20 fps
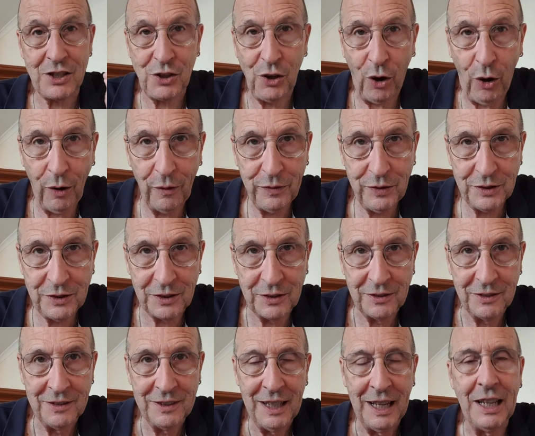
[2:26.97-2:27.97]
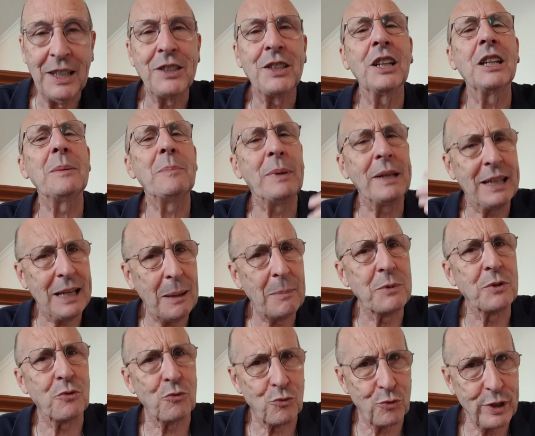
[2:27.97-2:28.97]
often until it
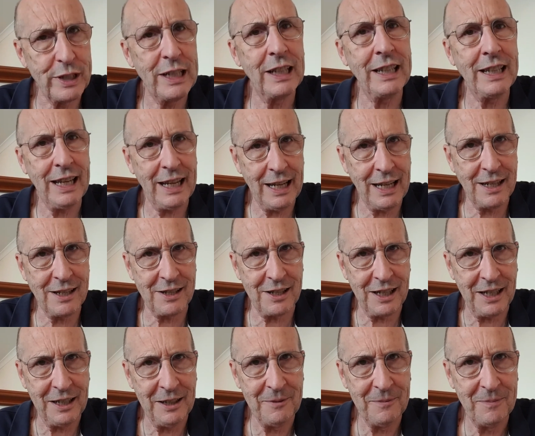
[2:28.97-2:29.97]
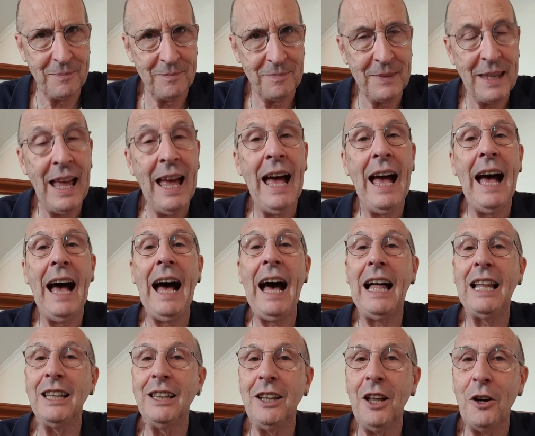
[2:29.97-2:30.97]
becomes really easy.
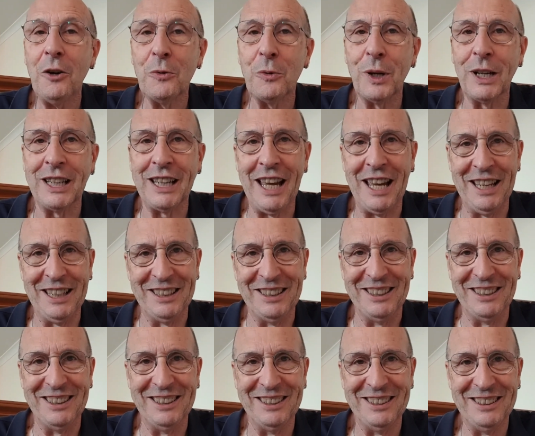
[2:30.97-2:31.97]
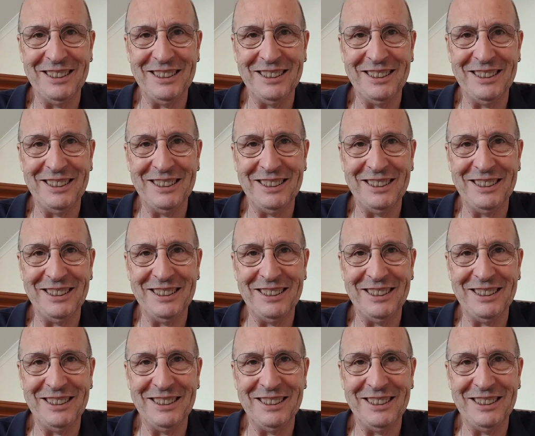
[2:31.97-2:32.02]
Hello again.